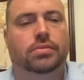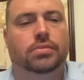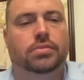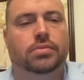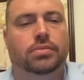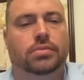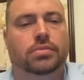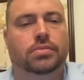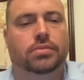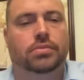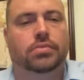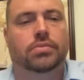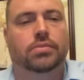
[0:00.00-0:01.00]

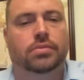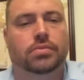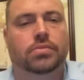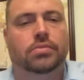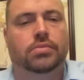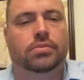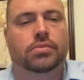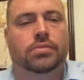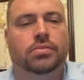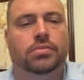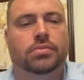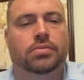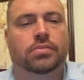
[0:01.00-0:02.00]

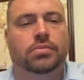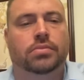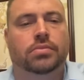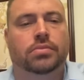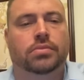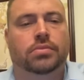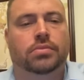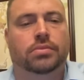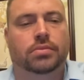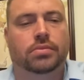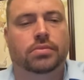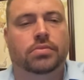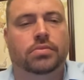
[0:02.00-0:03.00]

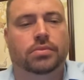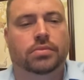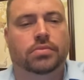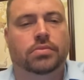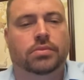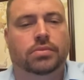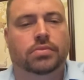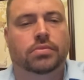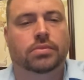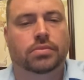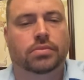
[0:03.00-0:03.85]
(silent)